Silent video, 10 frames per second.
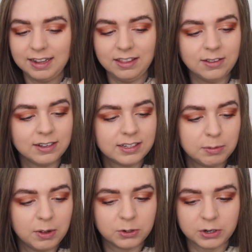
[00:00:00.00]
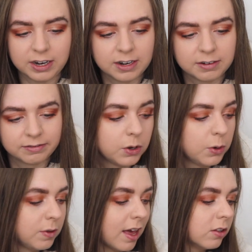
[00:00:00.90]
My little explosion here.
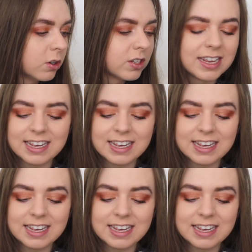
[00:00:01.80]
Ooh, that looks